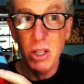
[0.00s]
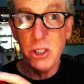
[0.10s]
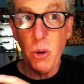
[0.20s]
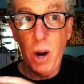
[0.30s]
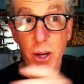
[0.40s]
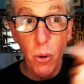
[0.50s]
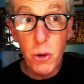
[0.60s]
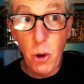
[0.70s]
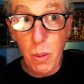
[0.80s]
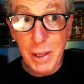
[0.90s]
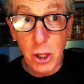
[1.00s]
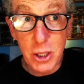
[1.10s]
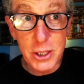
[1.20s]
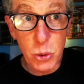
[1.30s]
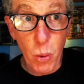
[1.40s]
So I don't normally
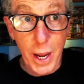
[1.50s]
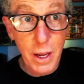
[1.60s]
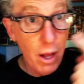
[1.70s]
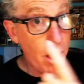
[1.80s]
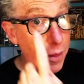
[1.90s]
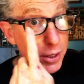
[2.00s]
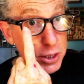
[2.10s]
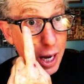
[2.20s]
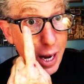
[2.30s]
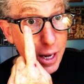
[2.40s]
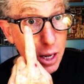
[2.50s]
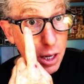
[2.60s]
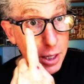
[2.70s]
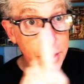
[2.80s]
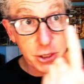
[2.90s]
look this way. This eye
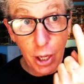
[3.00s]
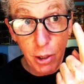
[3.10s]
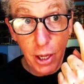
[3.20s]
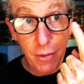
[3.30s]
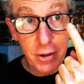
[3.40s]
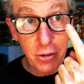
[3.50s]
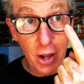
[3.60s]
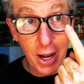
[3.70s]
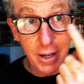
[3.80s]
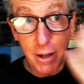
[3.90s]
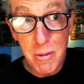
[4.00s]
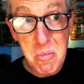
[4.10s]
is generally on this side.